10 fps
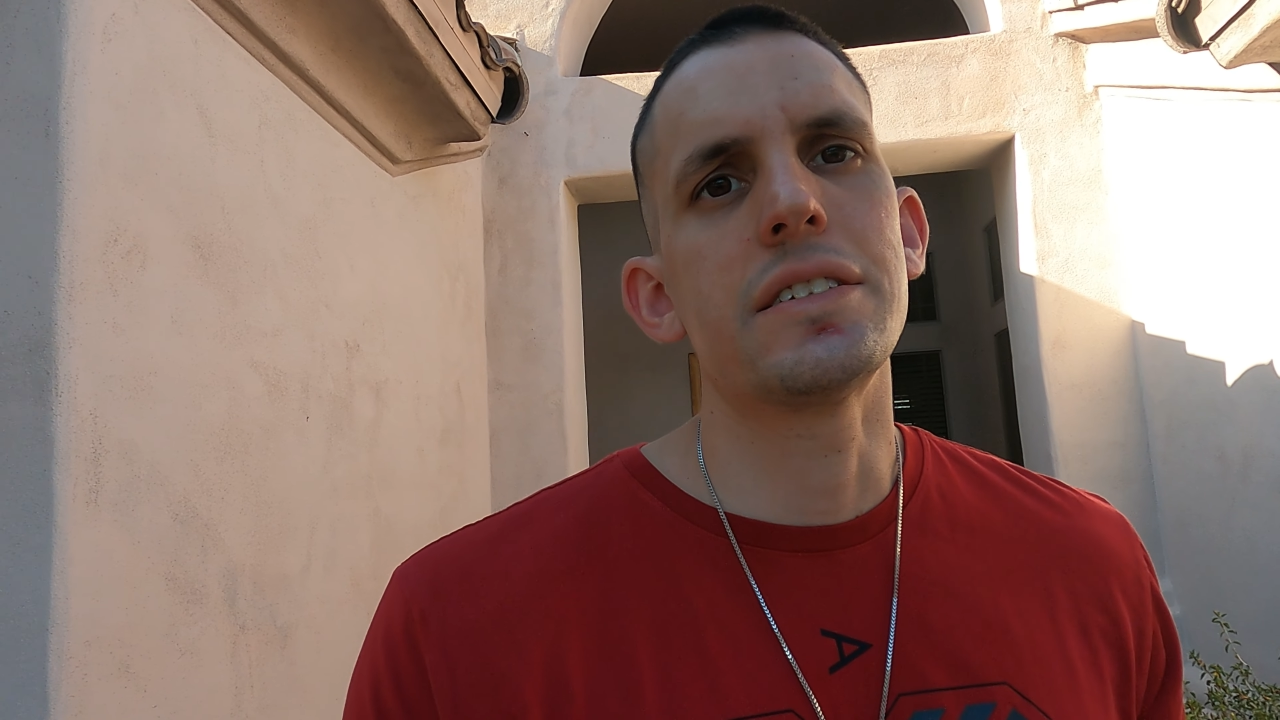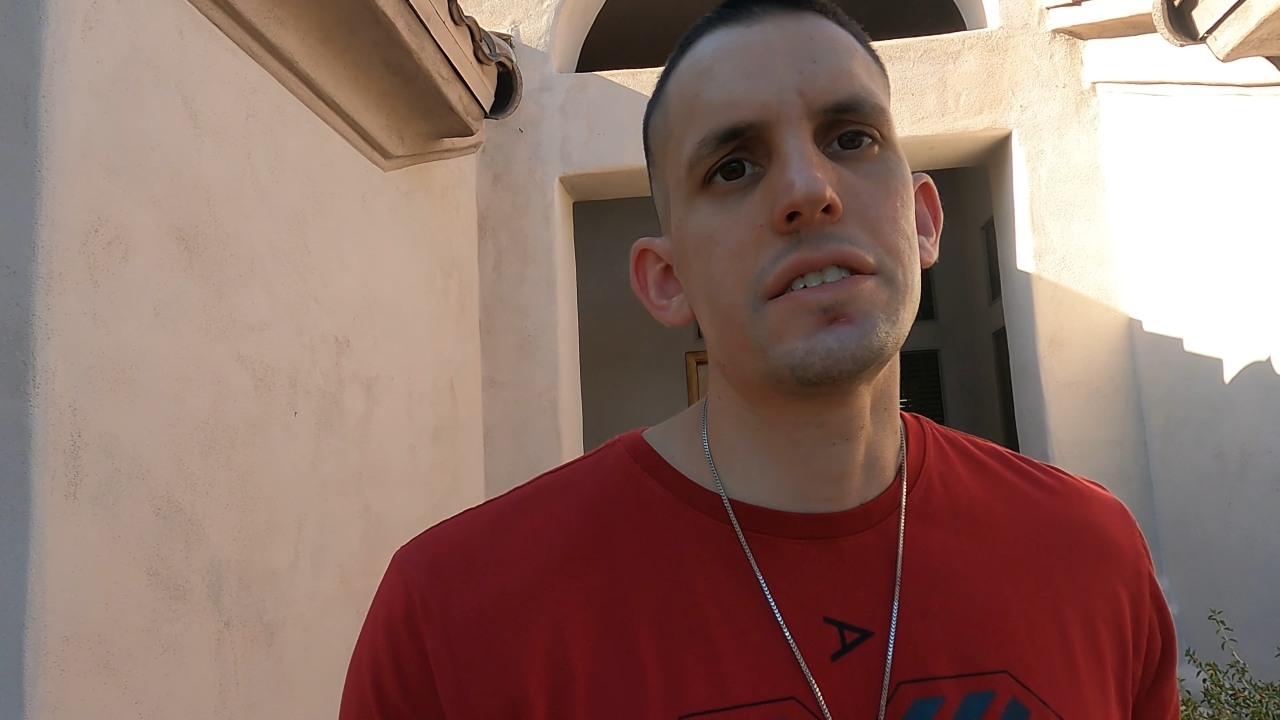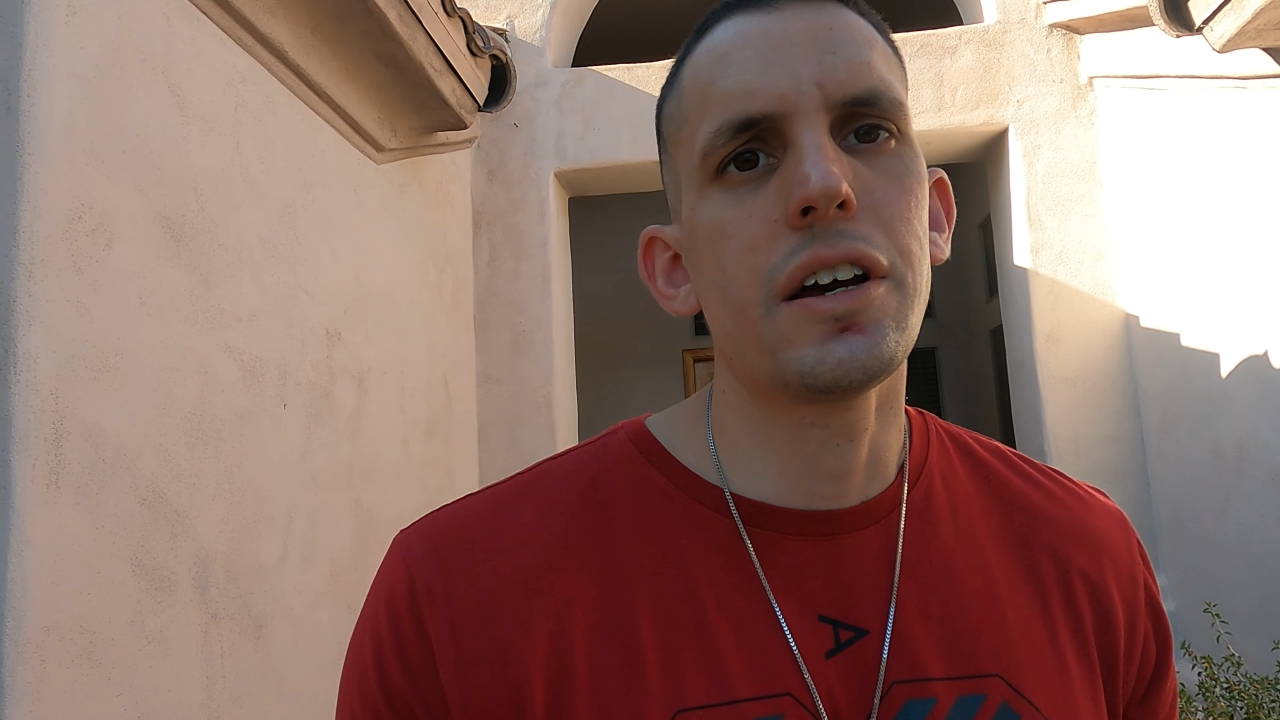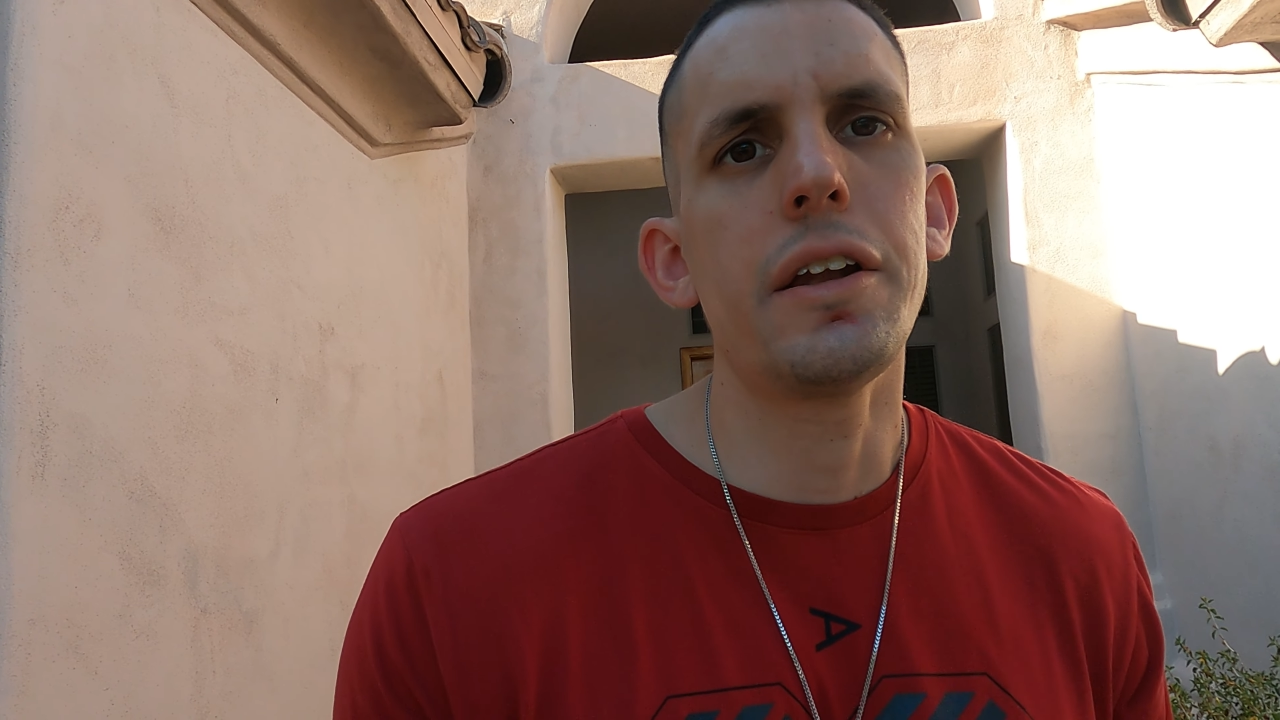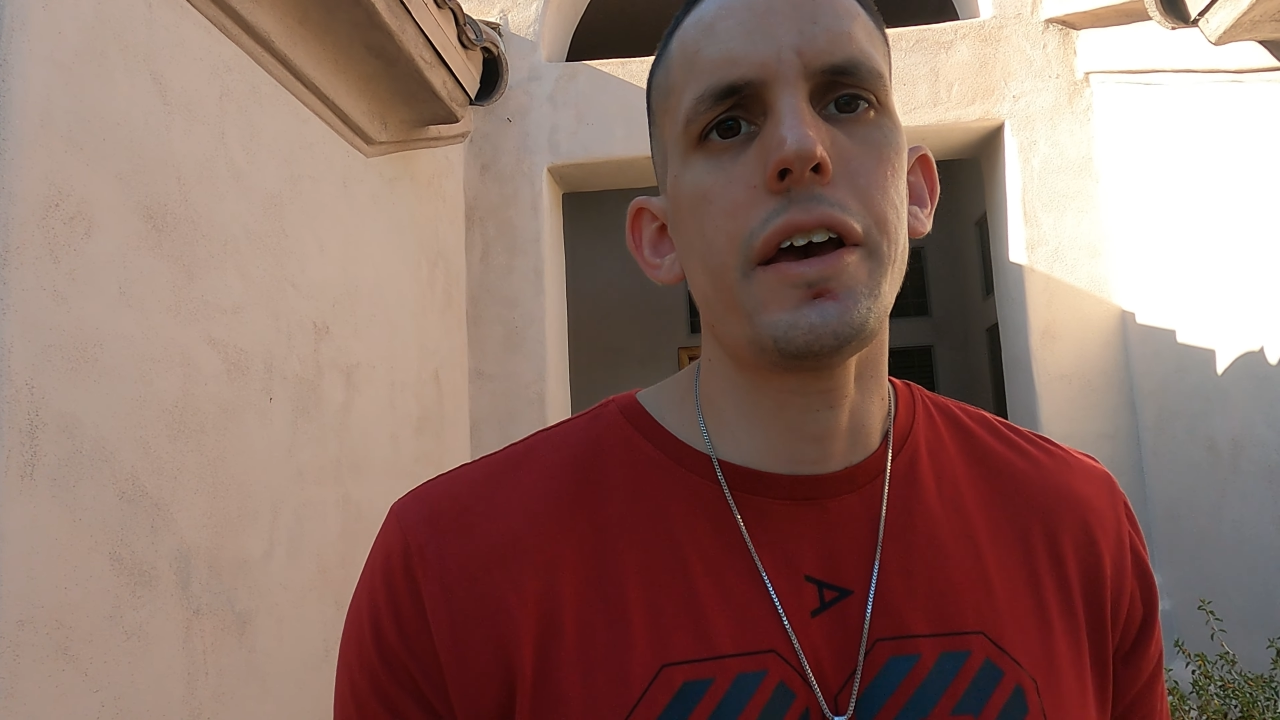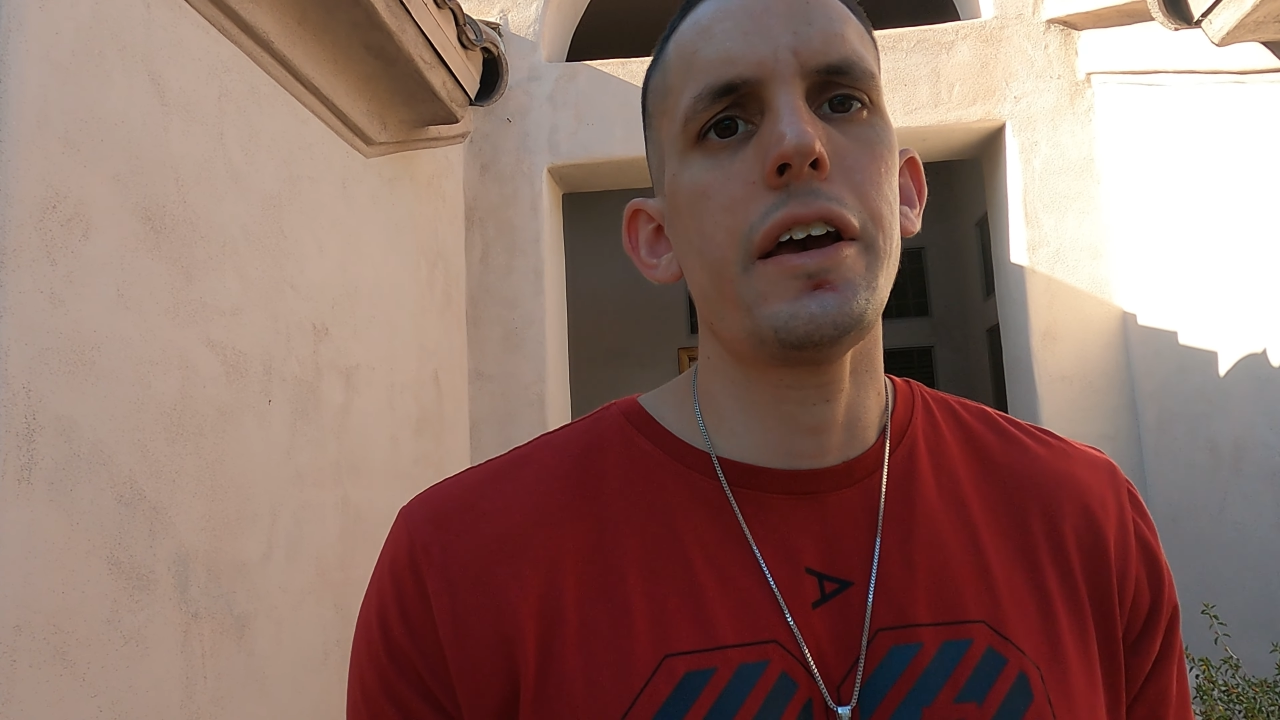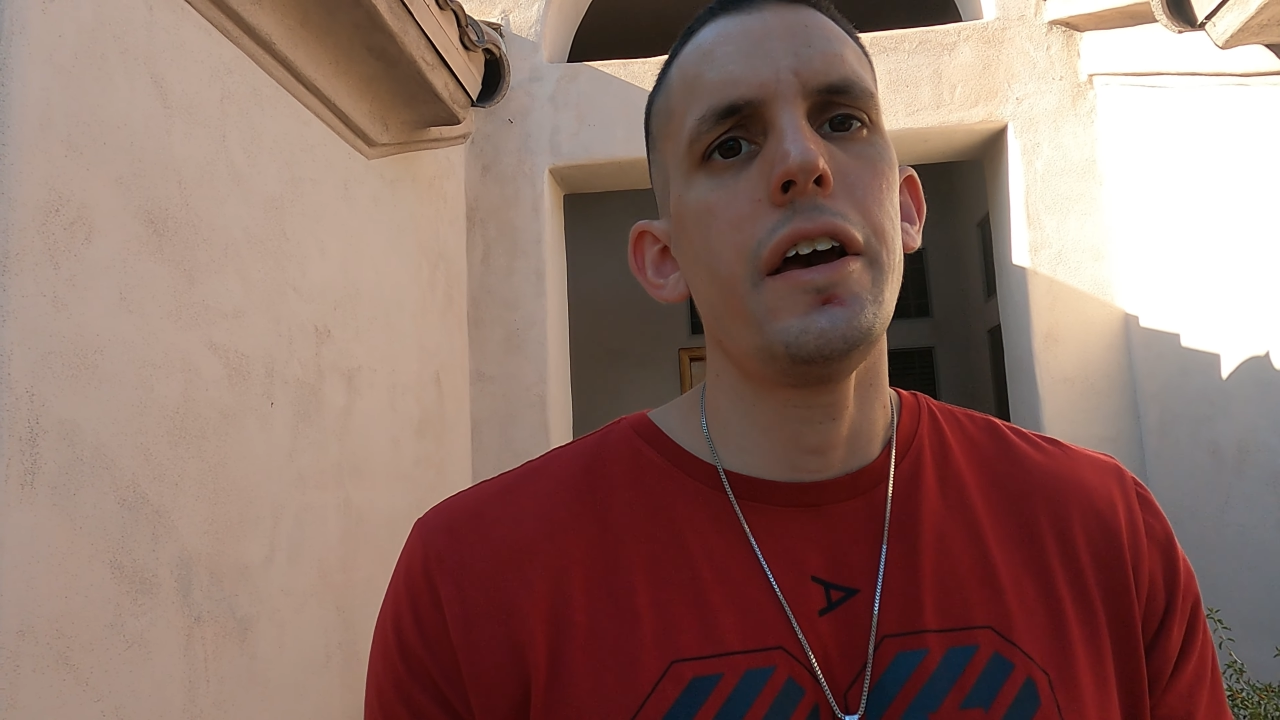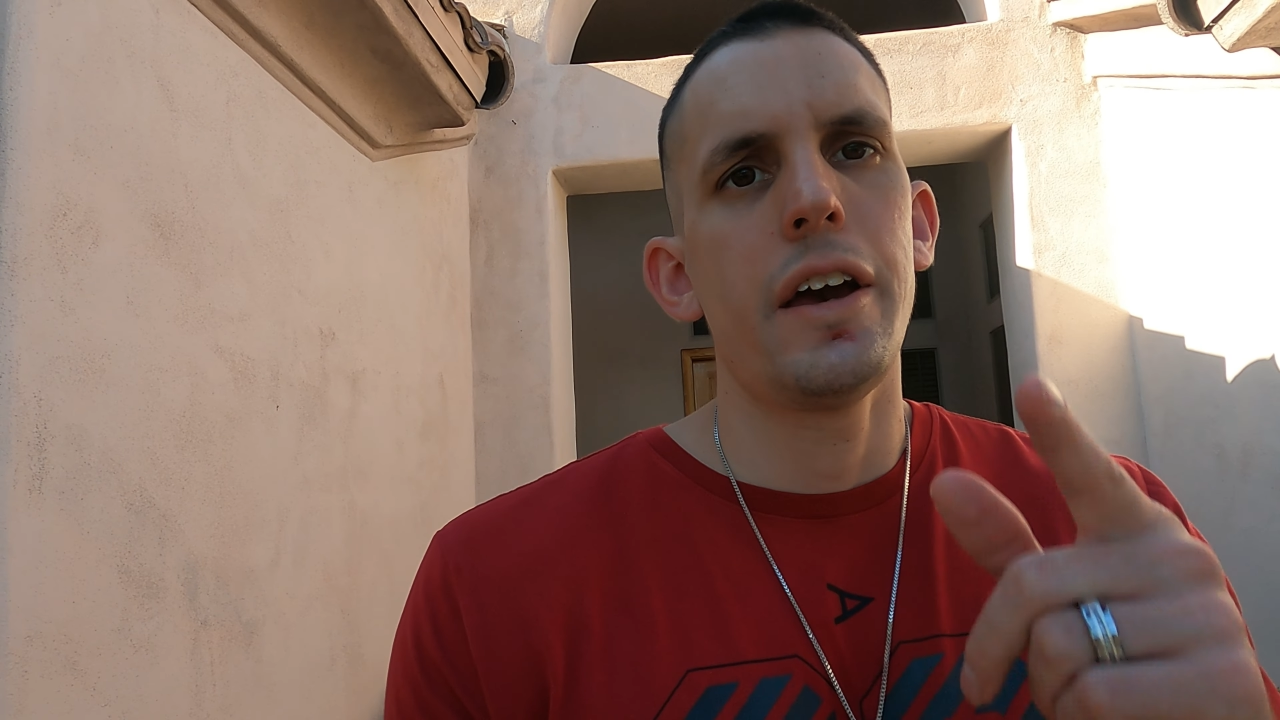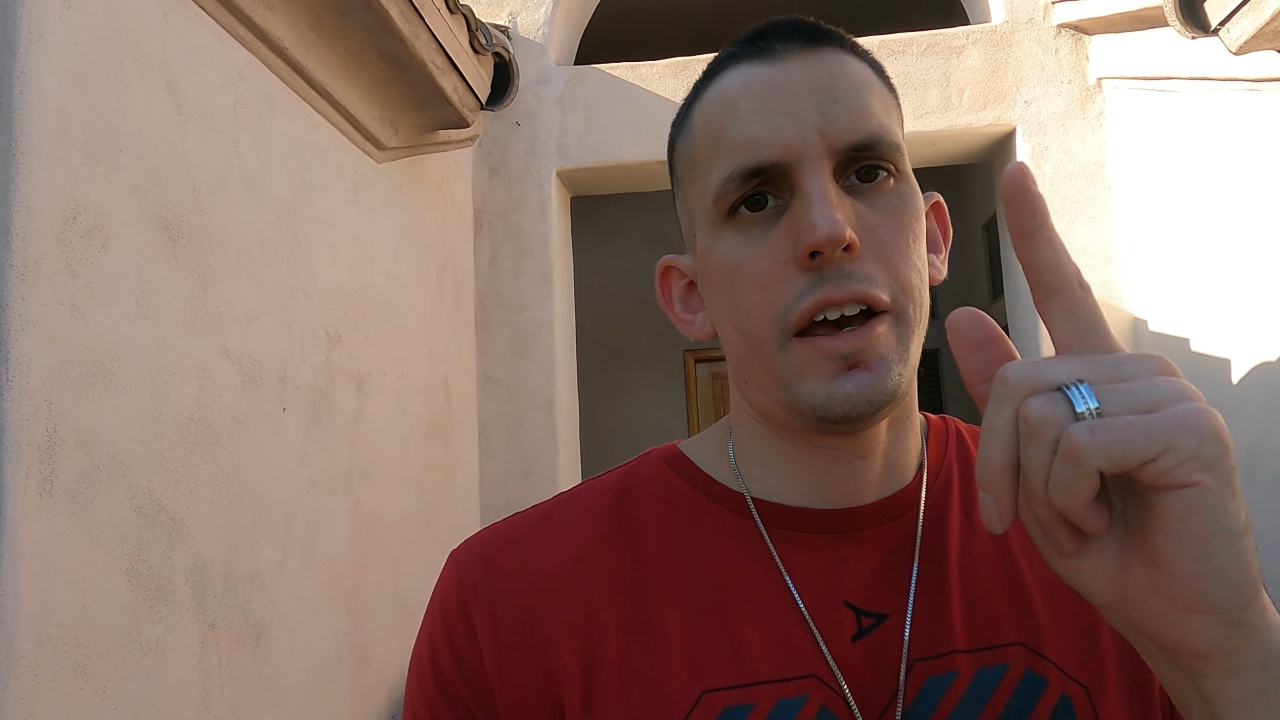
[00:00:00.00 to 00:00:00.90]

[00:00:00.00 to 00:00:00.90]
a Sunday